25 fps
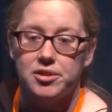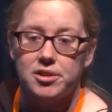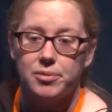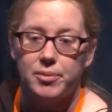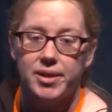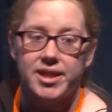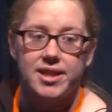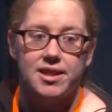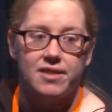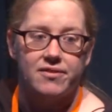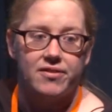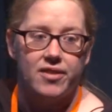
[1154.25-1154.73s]
So
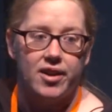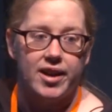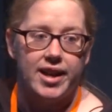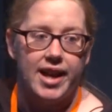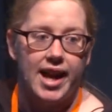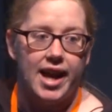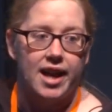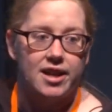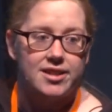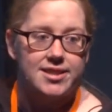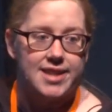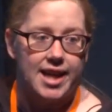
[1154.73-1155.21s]
we can define
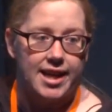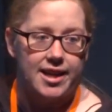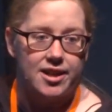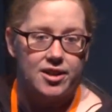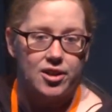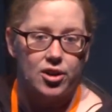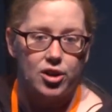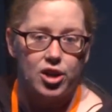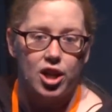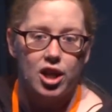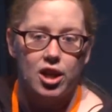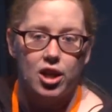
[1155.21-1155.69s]
our
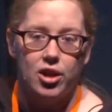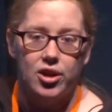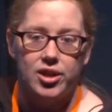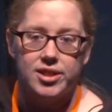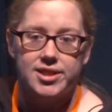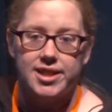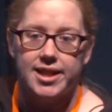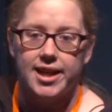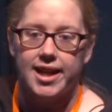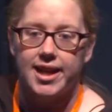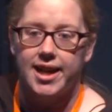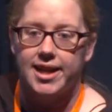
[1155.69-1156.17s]
Datadog
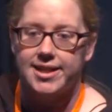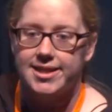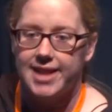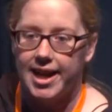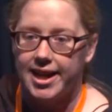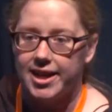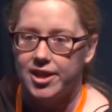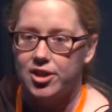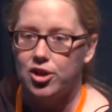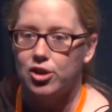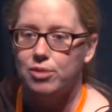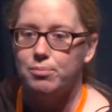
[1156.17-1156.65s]
alerting and our
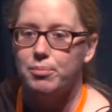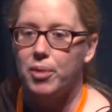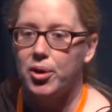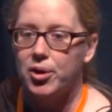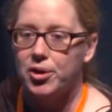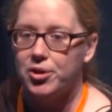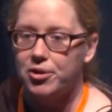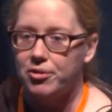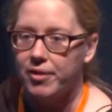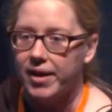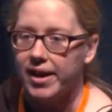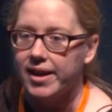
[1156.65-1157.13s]
Datadog
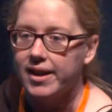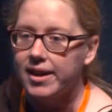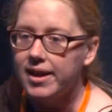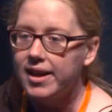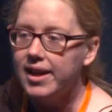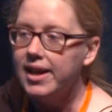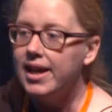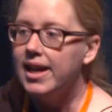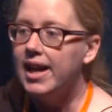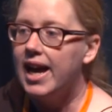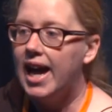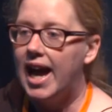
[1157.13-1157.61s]
monitoring
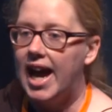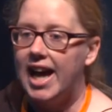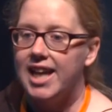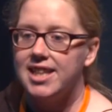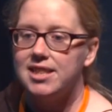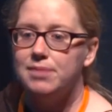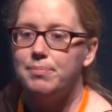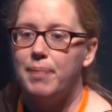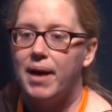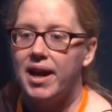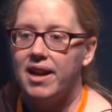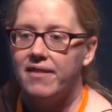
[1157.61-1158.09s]

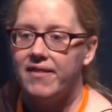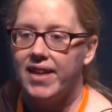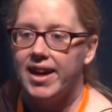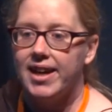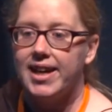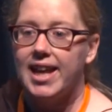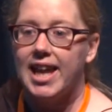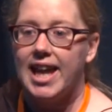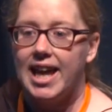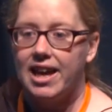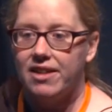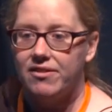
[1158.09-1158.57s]
as part of our
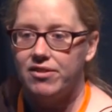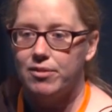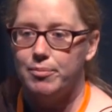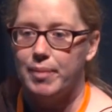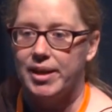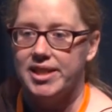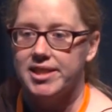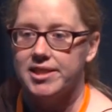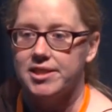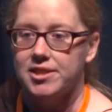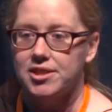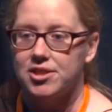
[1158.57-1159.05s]

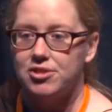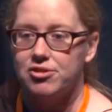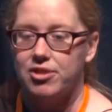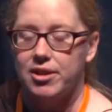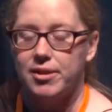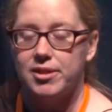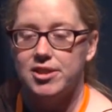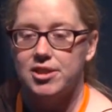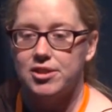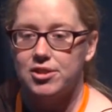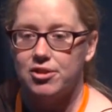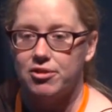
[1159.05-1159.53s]
CloudFormation
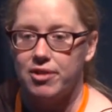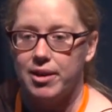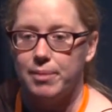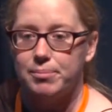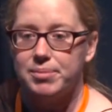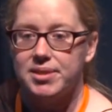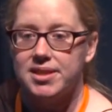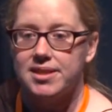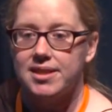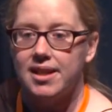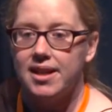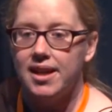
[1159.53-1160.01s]

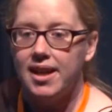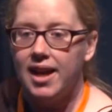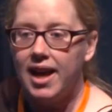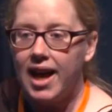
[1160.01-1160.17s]
scripts.